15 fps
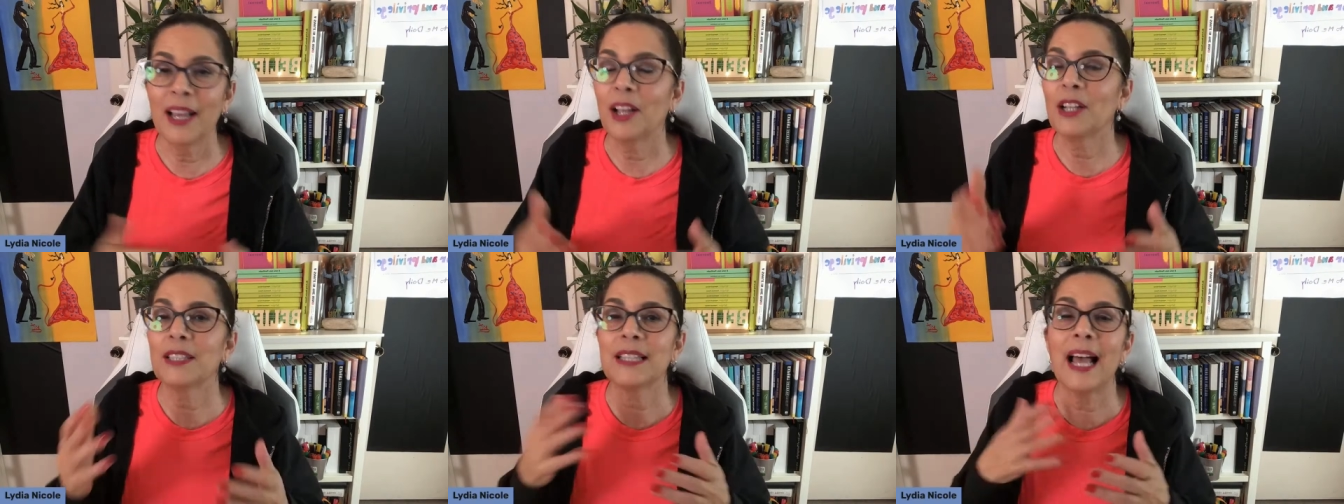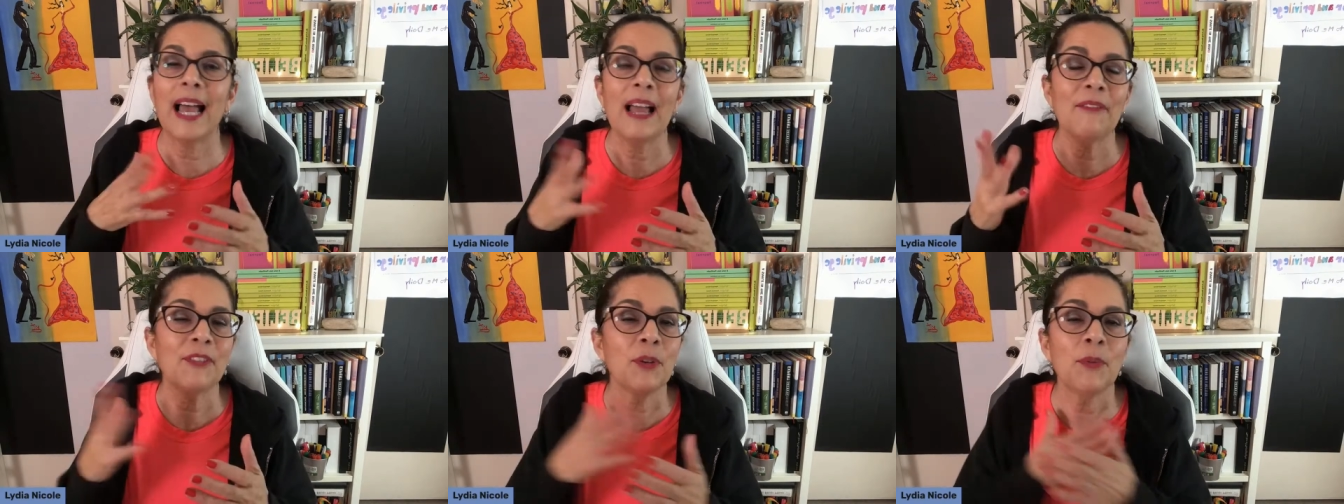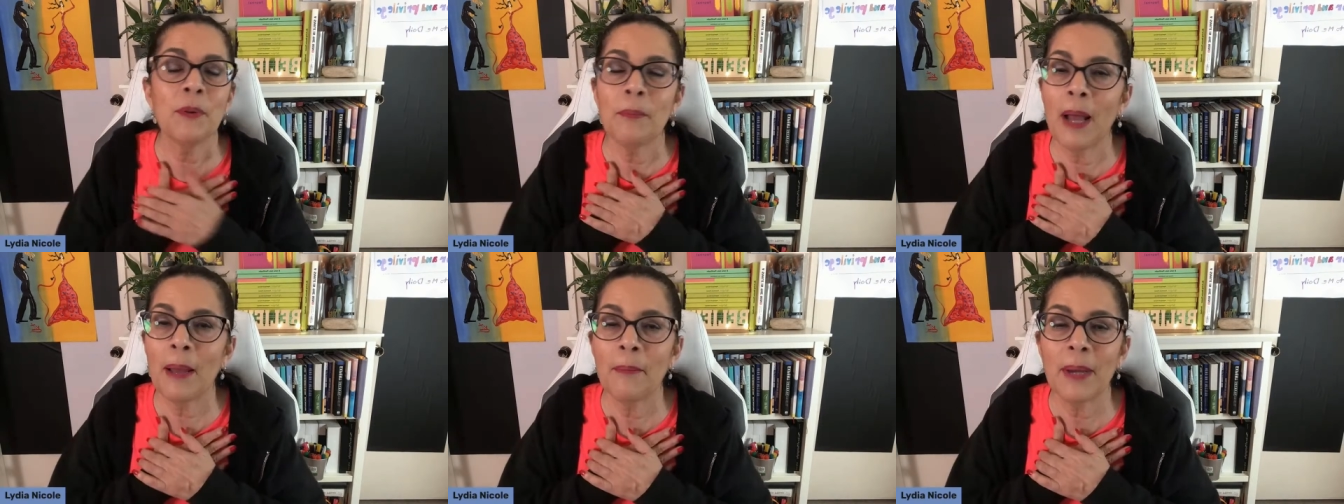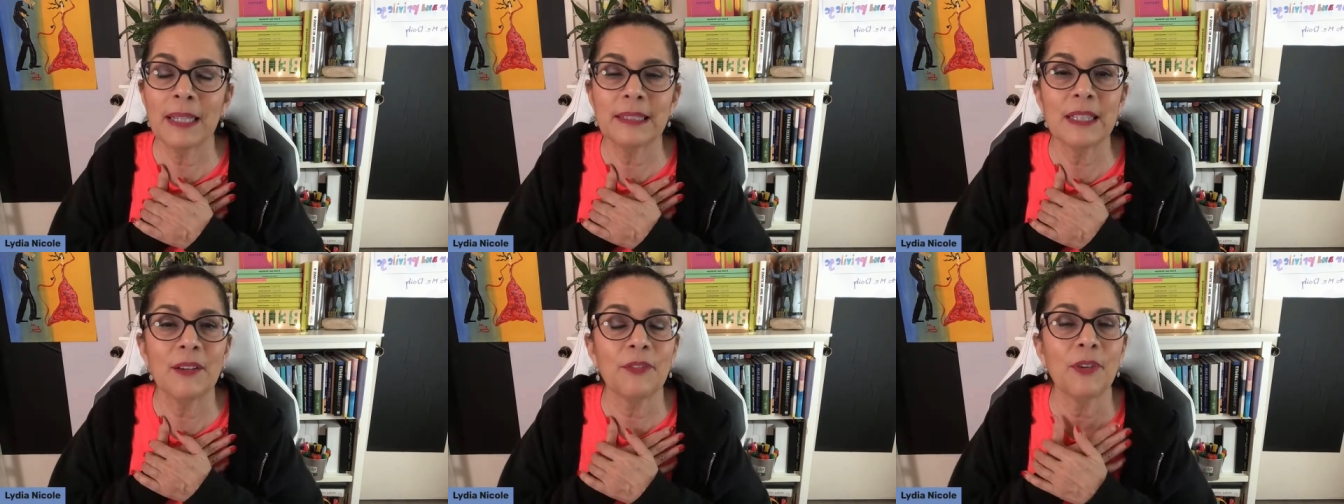because I have to remind
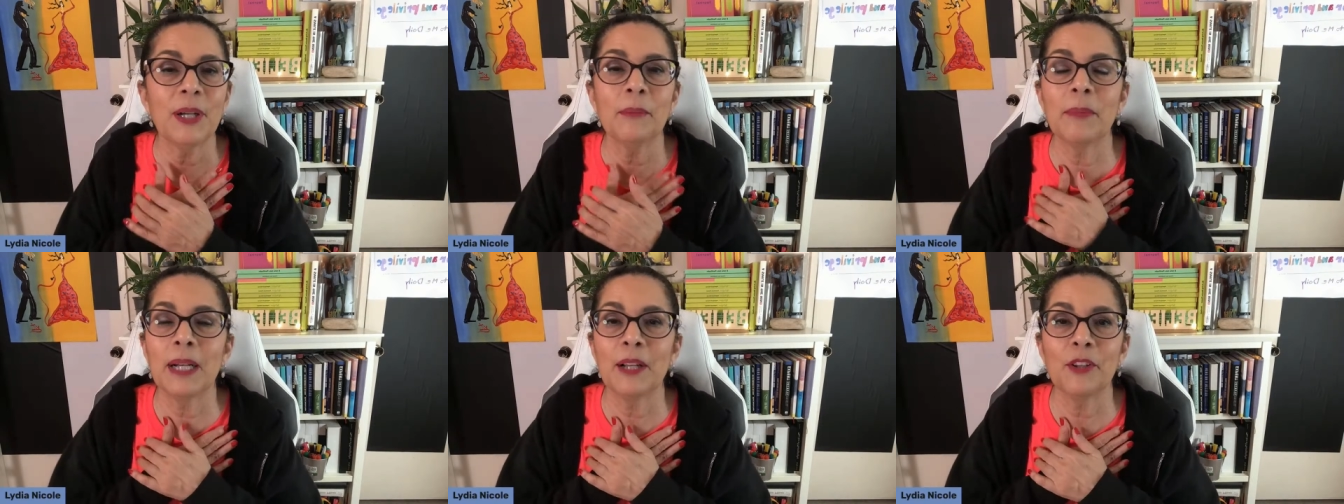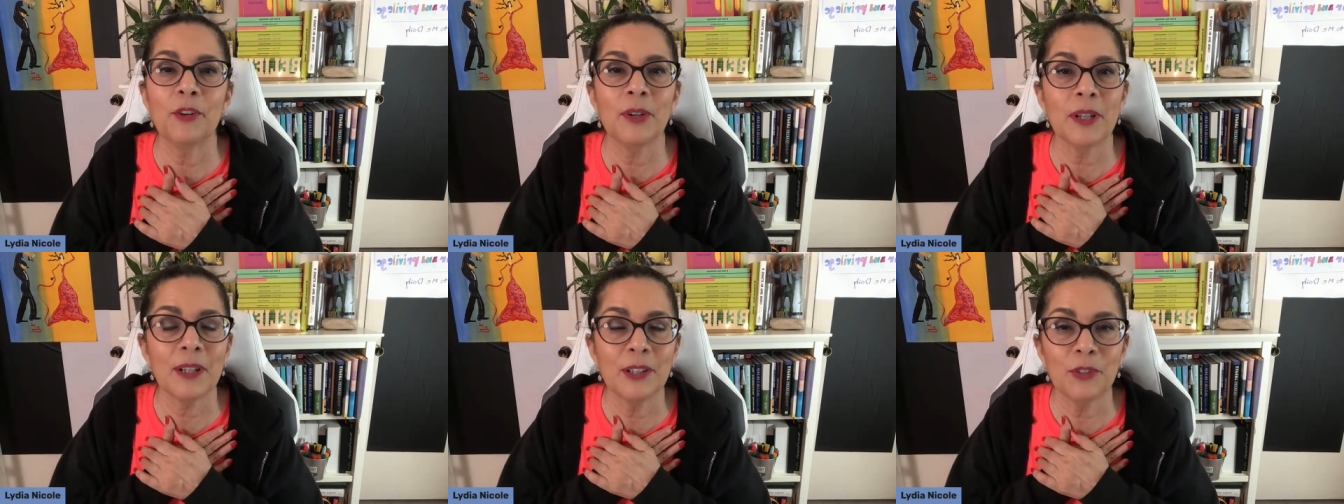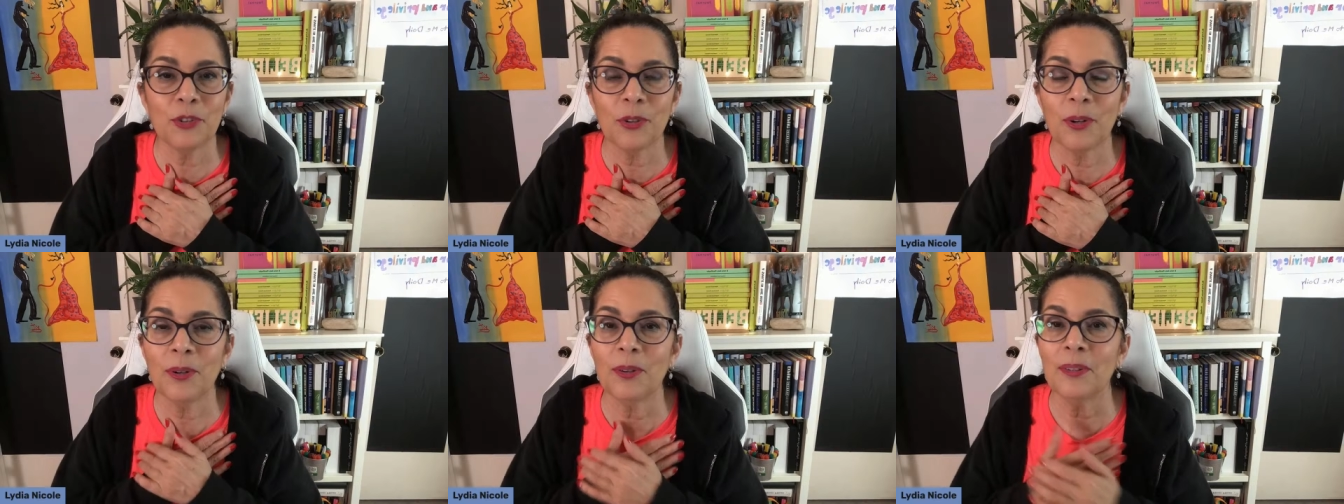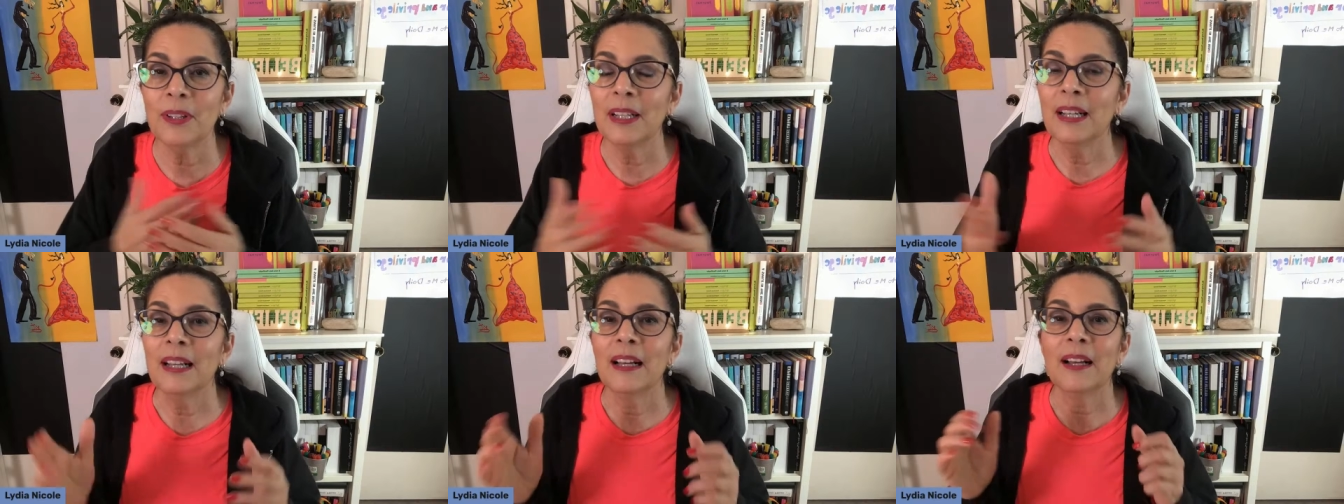myself, wait a minute, you're in control.